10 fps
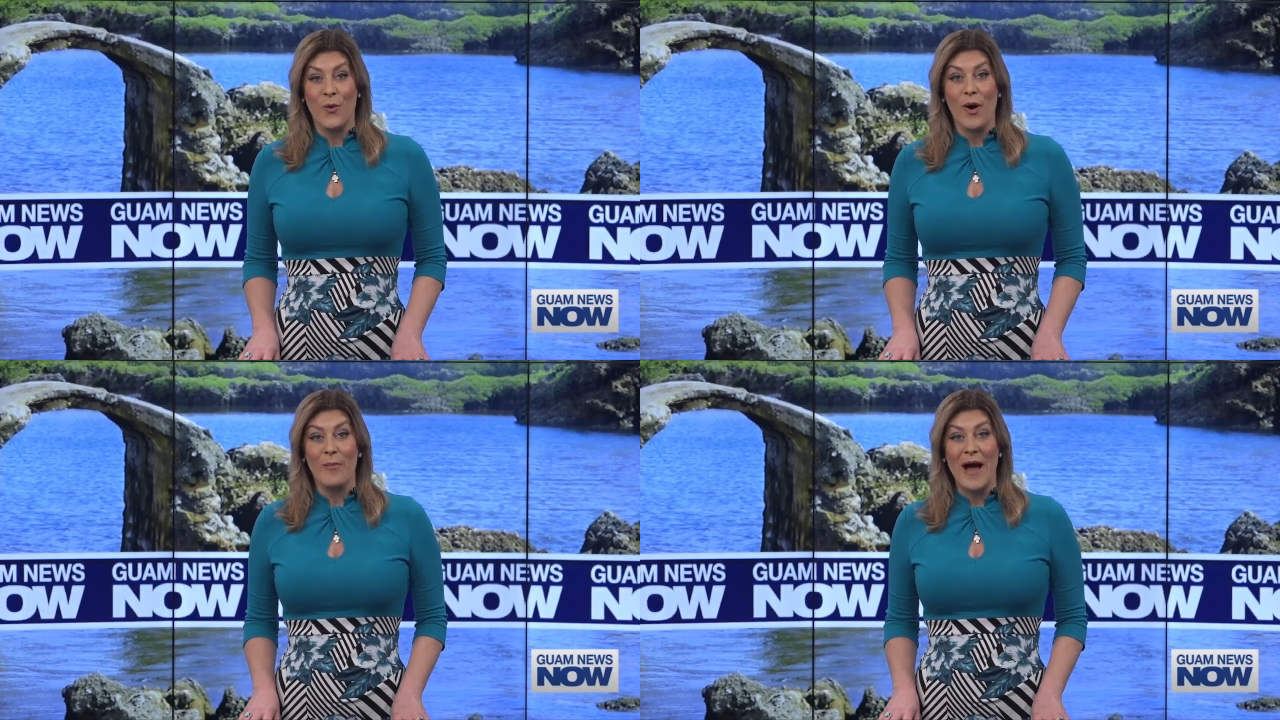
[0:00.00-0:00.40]

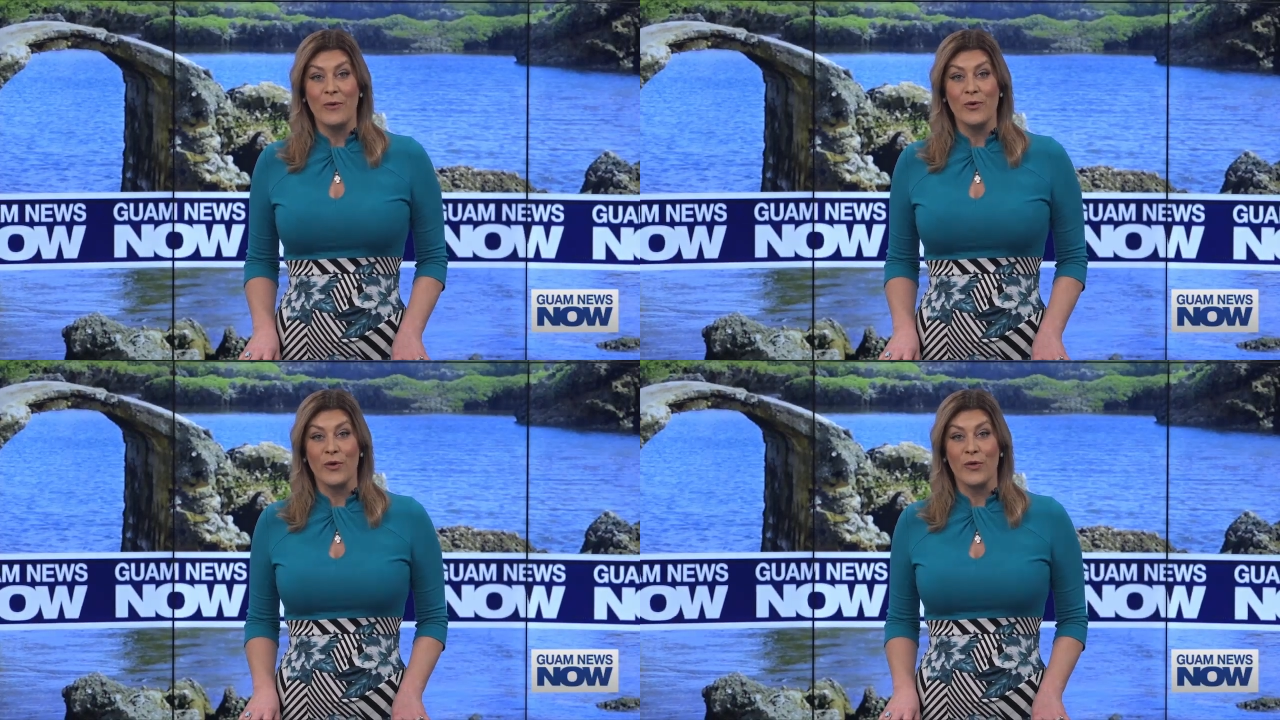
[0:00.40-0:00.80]
the Guam
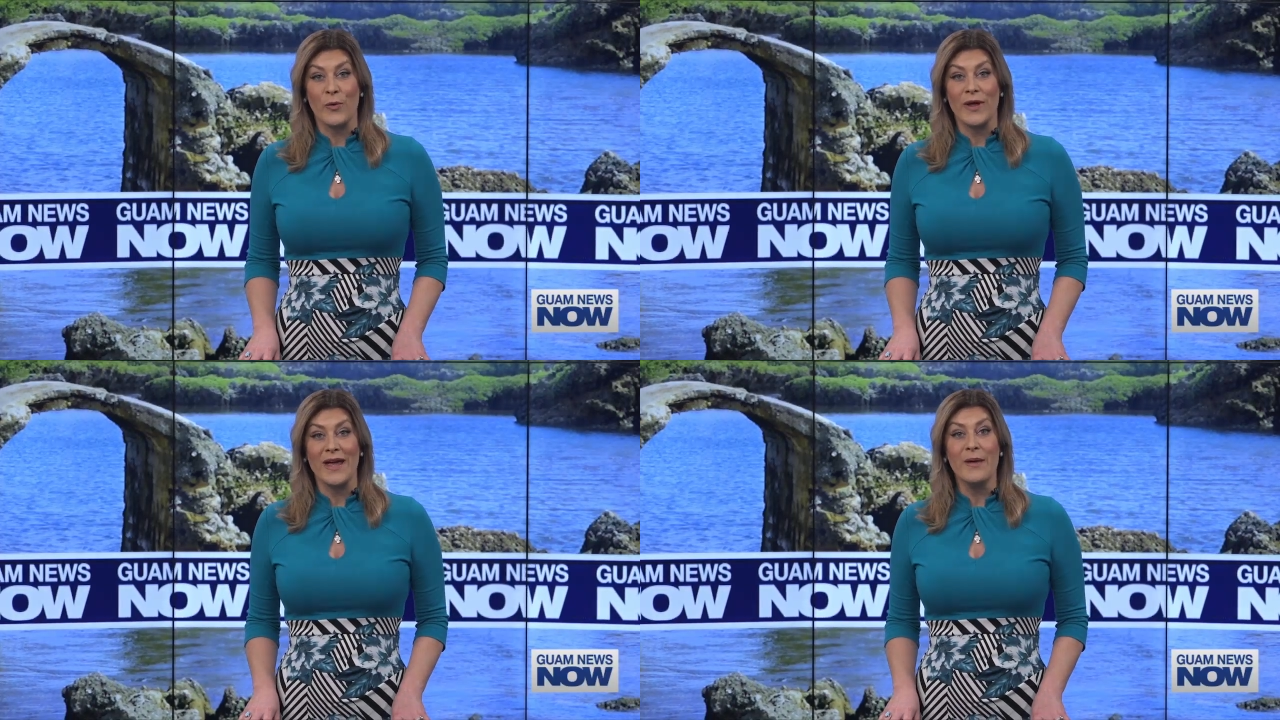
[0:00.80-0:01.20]
Power
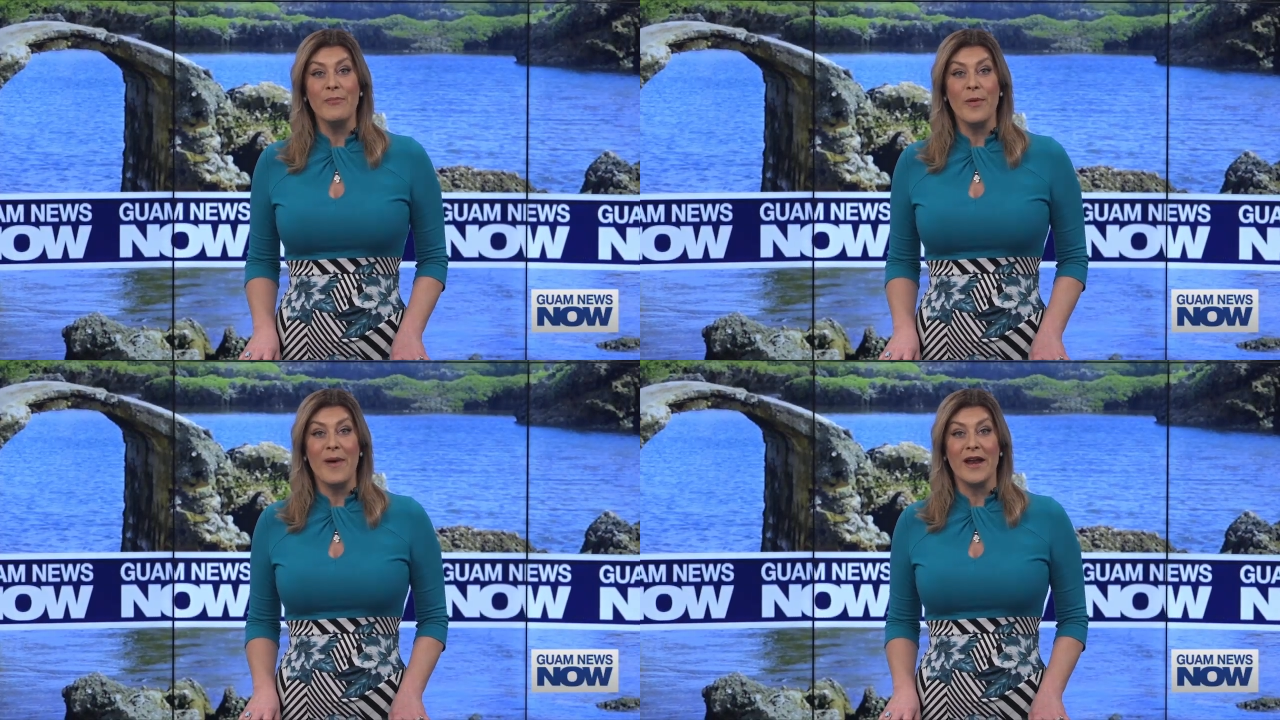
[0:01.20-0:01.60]
Authority
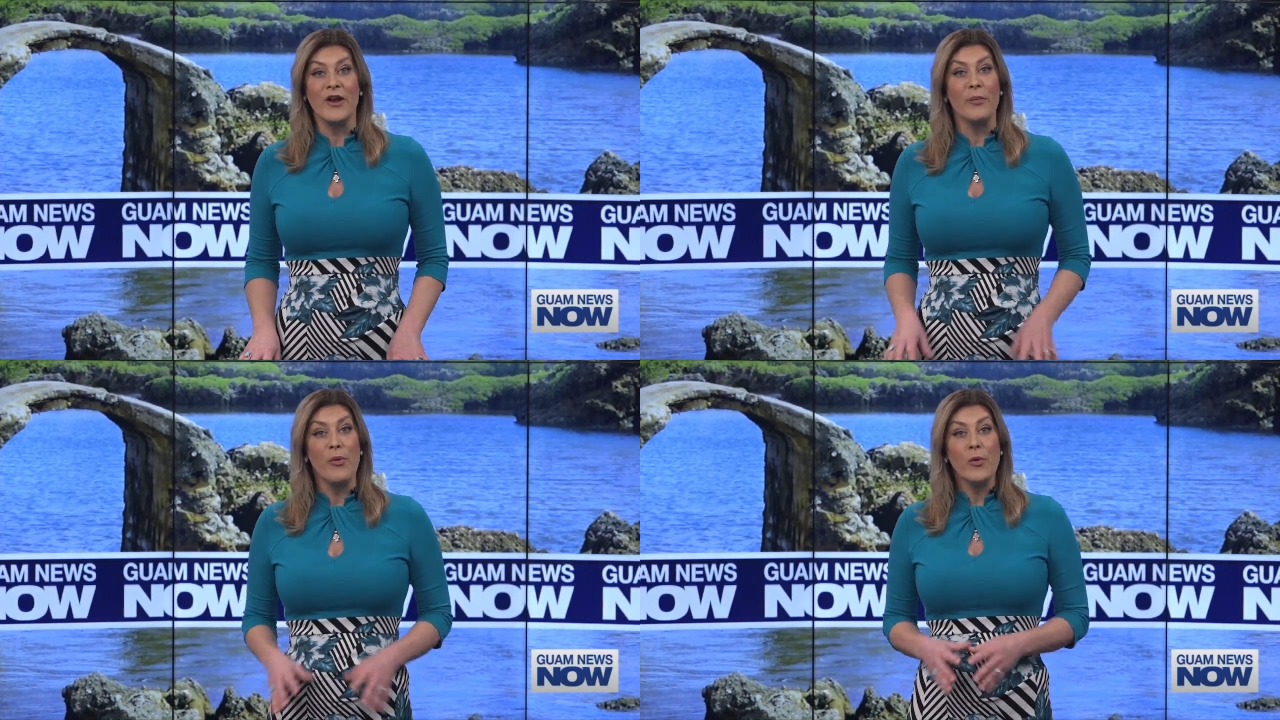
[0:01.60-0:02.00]

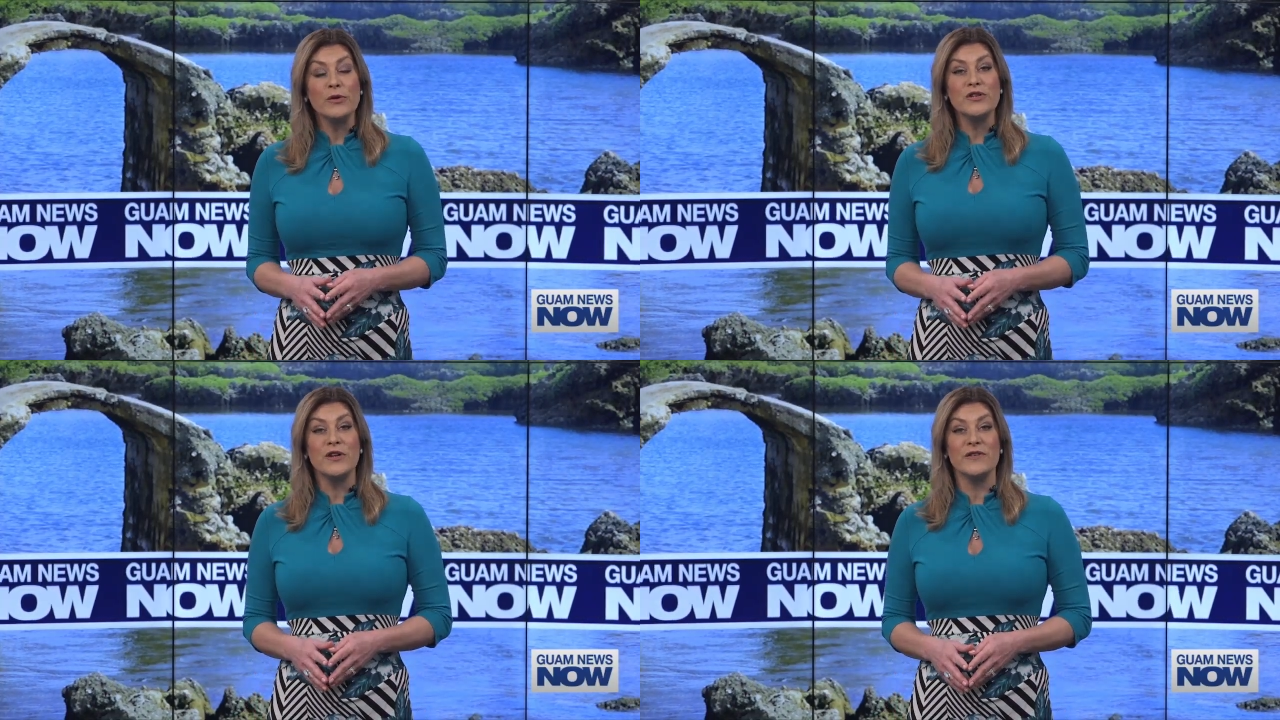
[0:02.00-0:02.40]
implemented a
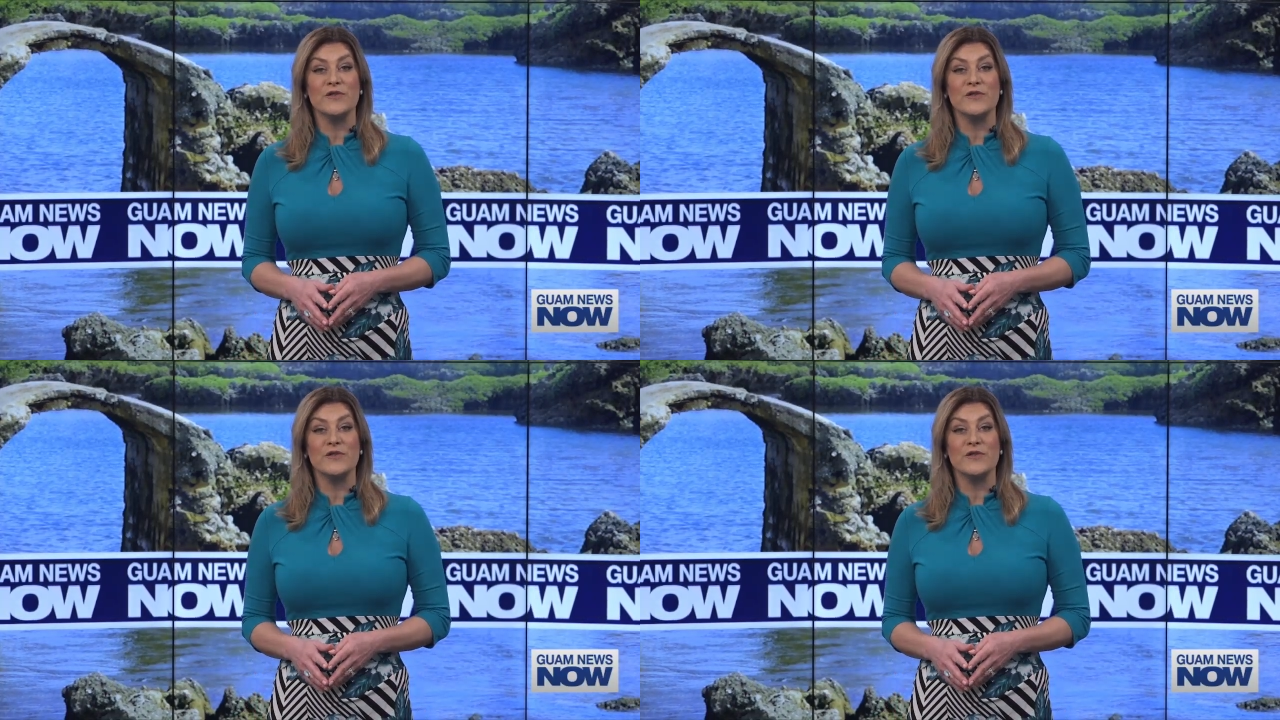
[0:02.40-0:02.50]
portion